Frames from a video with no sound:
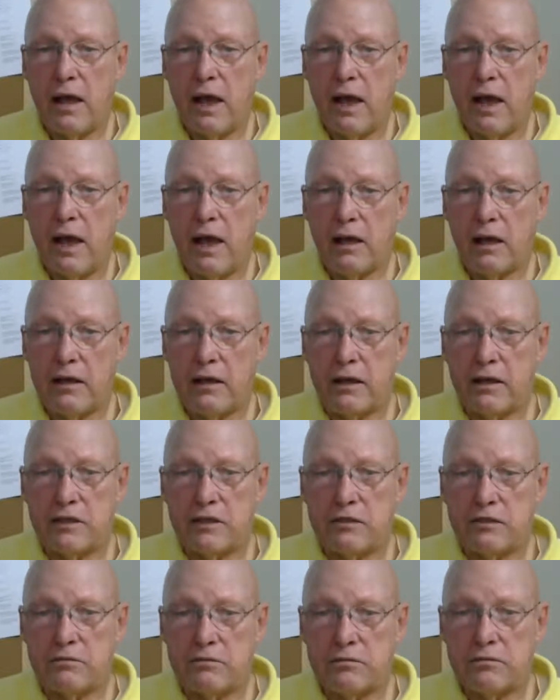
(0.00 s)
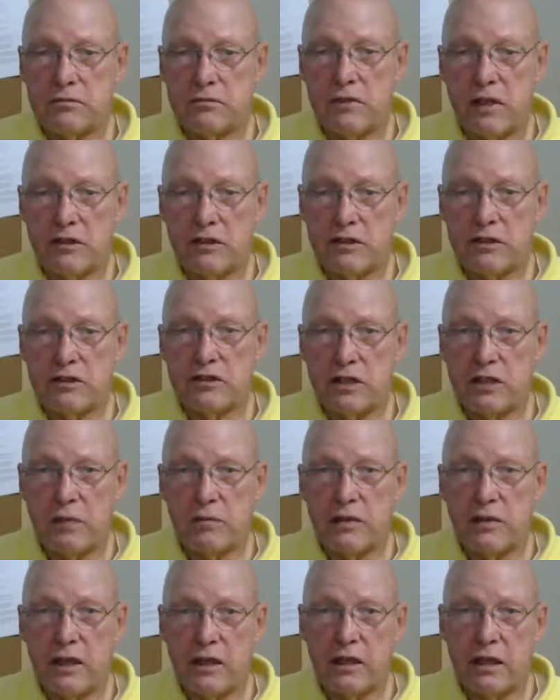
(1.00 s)
And it's just
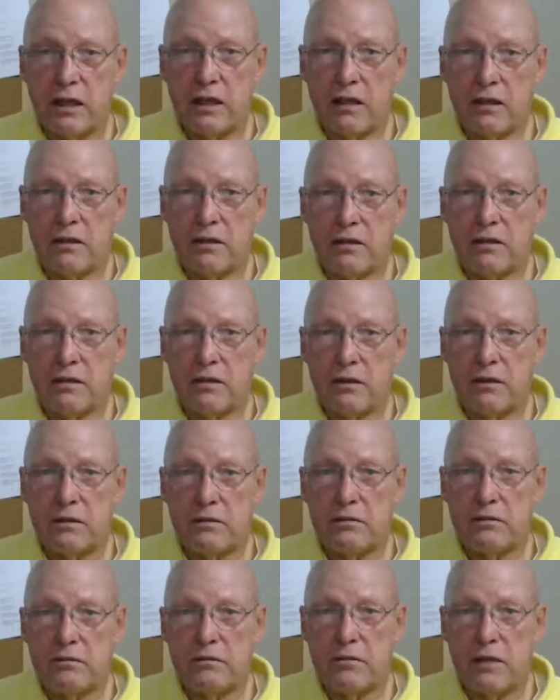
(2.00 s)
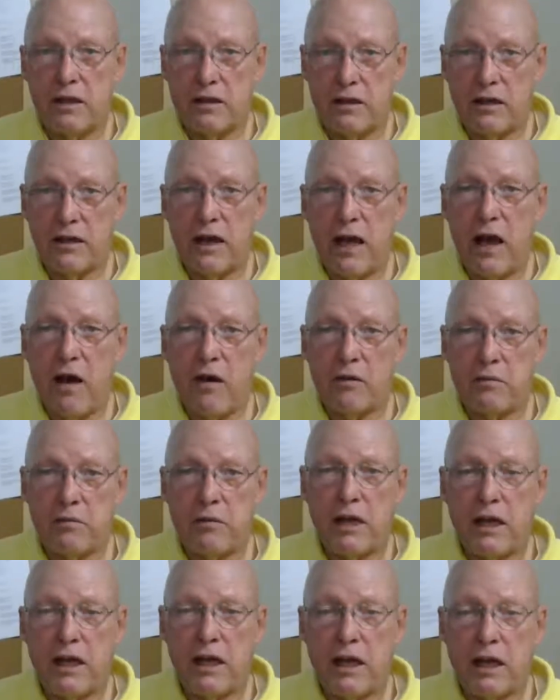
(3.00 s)
something that they're now
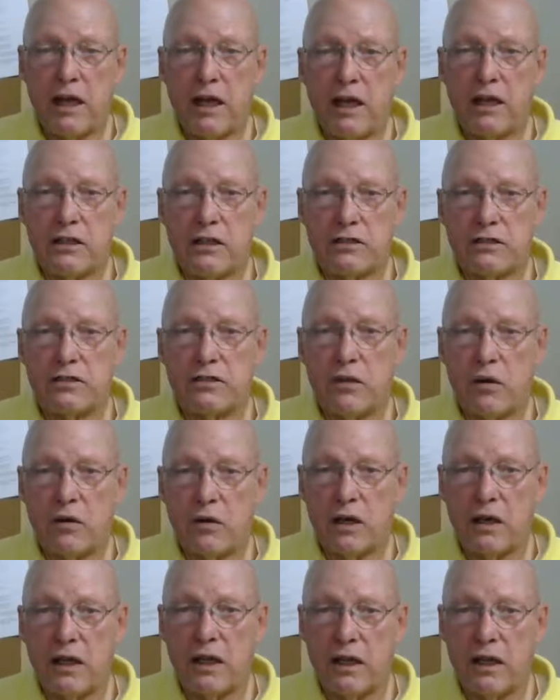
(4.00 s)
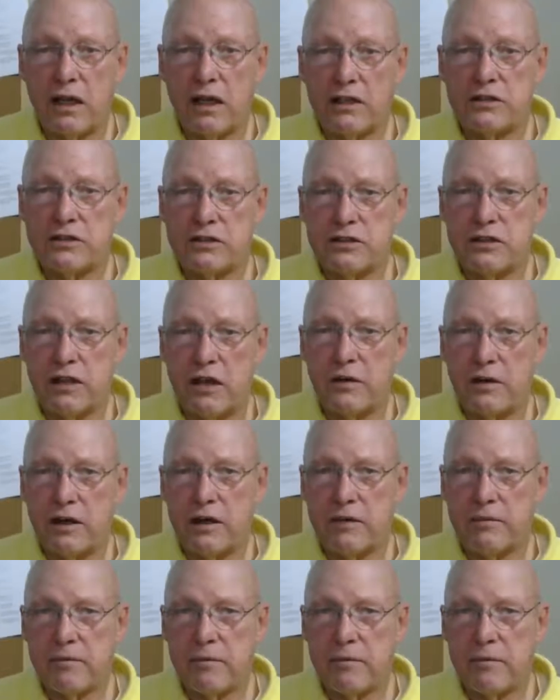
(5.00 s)
admitting is totally unnecessary.